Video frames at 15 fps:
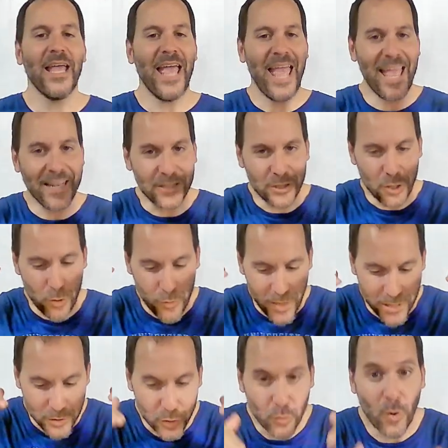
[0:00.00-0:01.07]
And so they
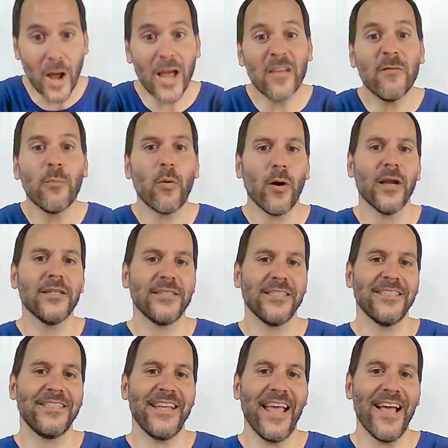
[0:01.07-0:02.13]
drive prices
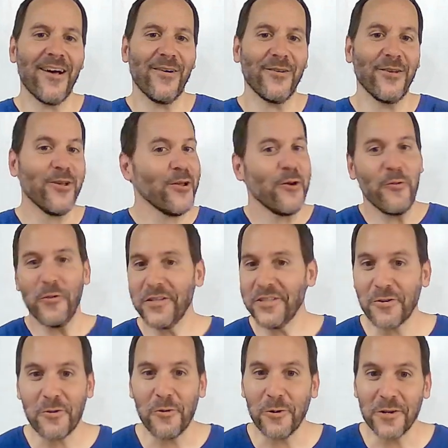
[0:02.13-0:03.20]
down, which of
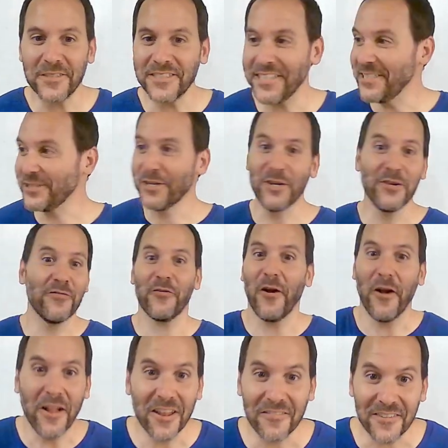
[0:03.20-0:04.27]
course is good for
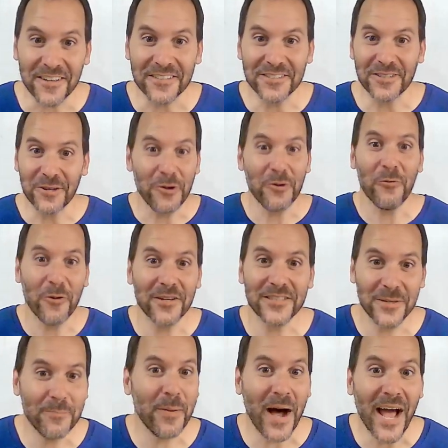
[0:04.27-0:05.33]
all of us who want to
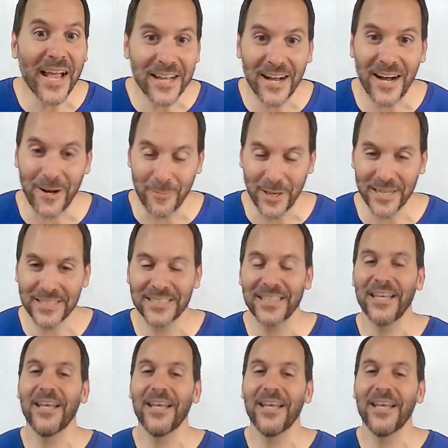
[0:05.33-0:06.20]
buy comics.